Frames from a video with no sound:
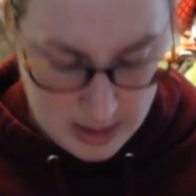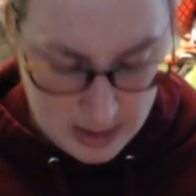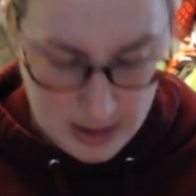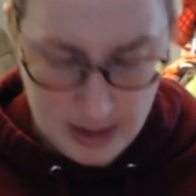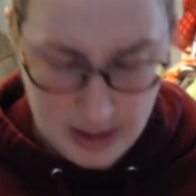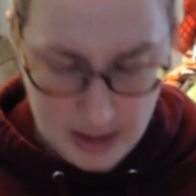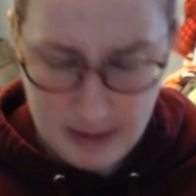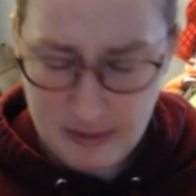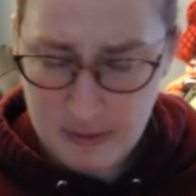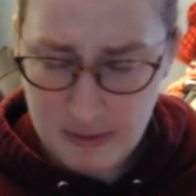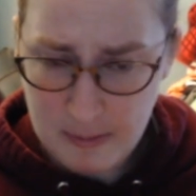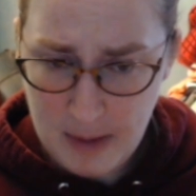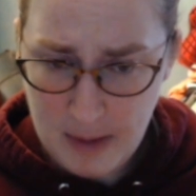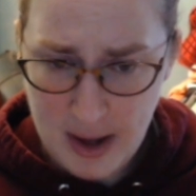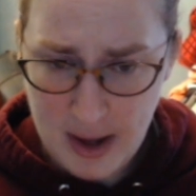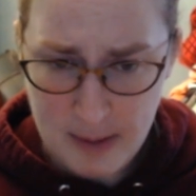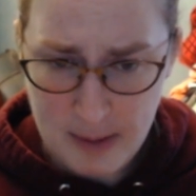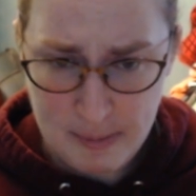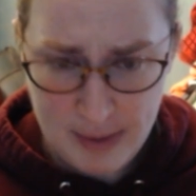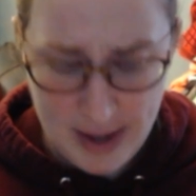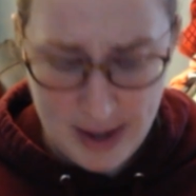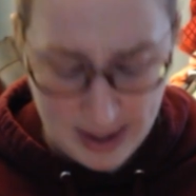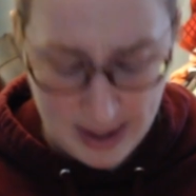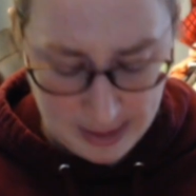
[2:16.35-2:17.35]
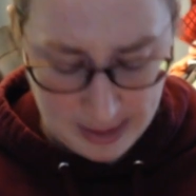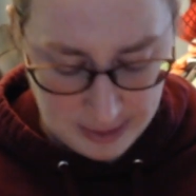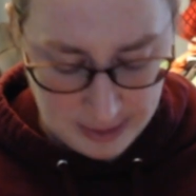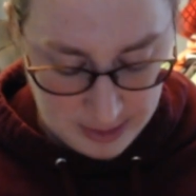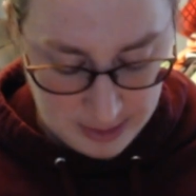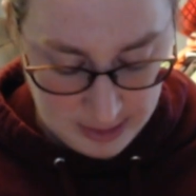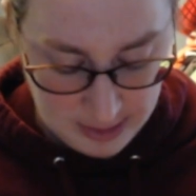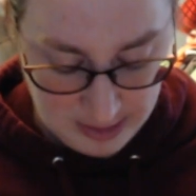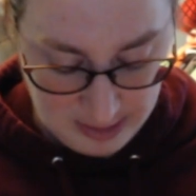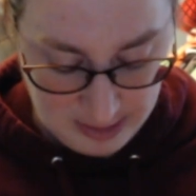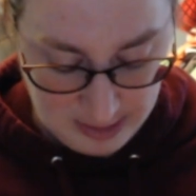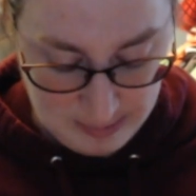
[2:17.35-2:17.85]
"It's my bet,"
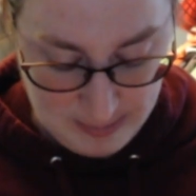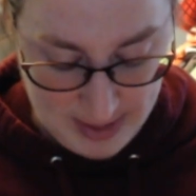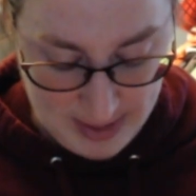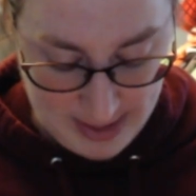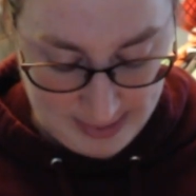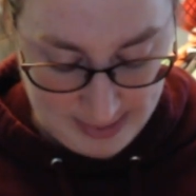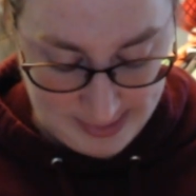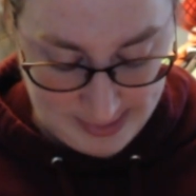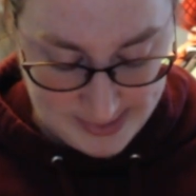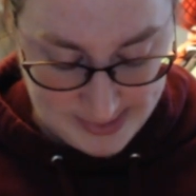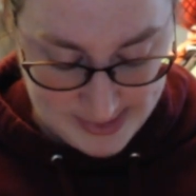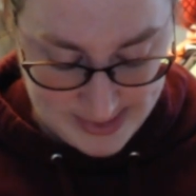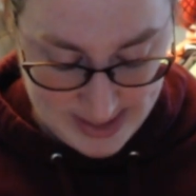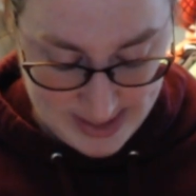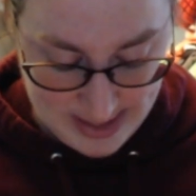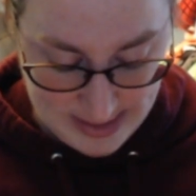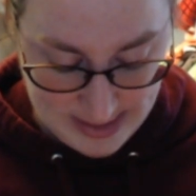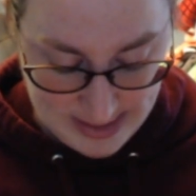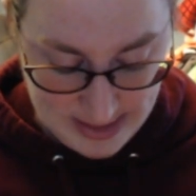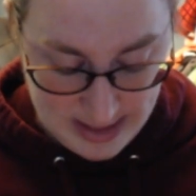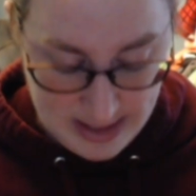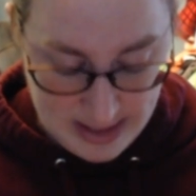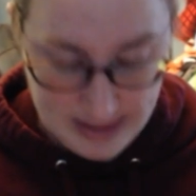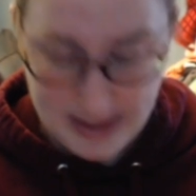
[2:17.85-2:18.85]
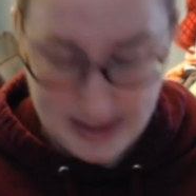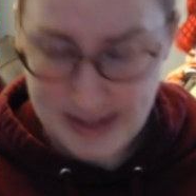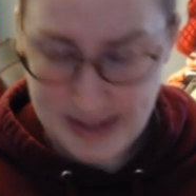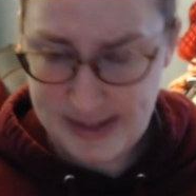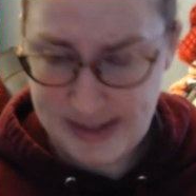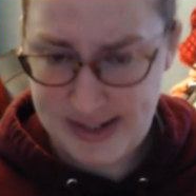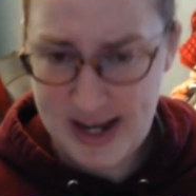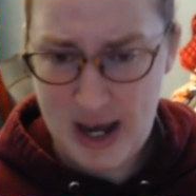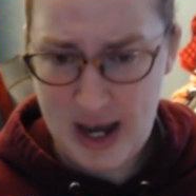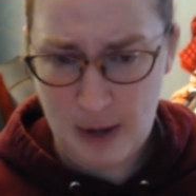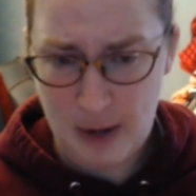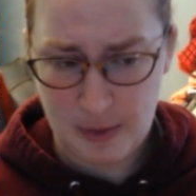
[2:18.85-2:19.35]
her companion said, "that
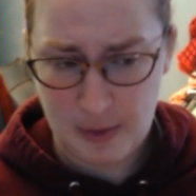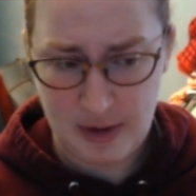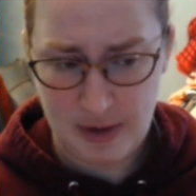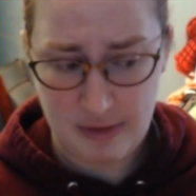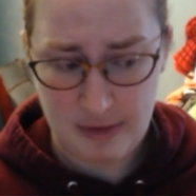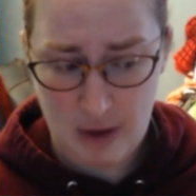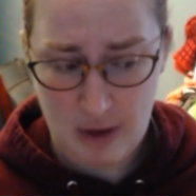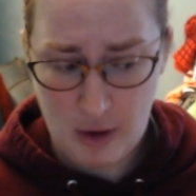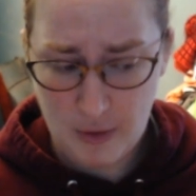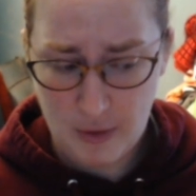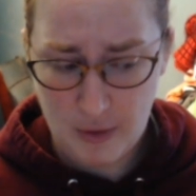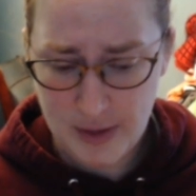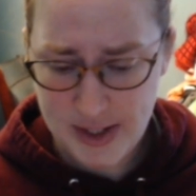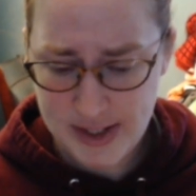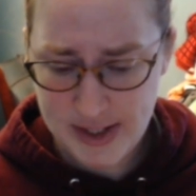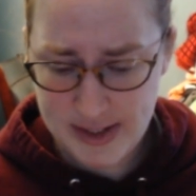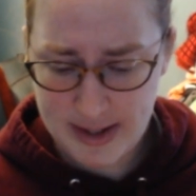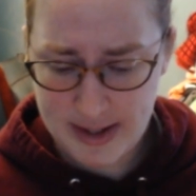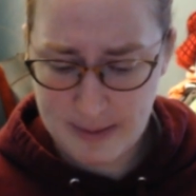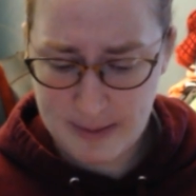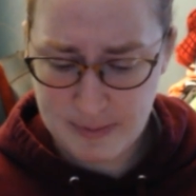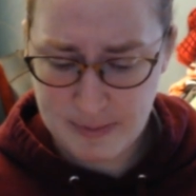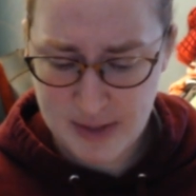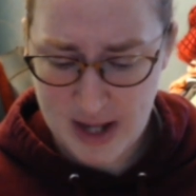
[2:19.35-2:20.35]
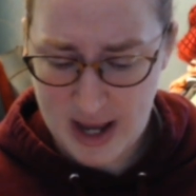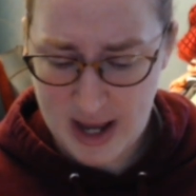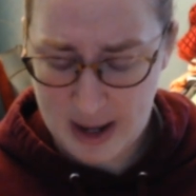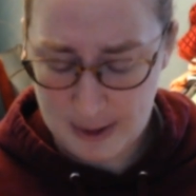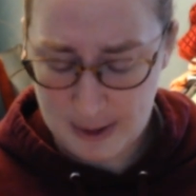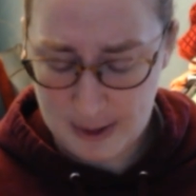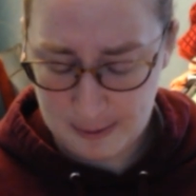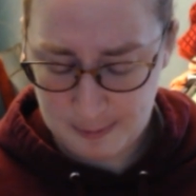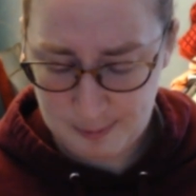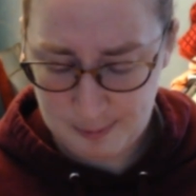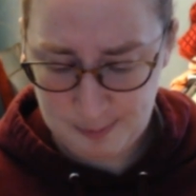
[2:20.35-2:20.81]
Dowd has already skipped town."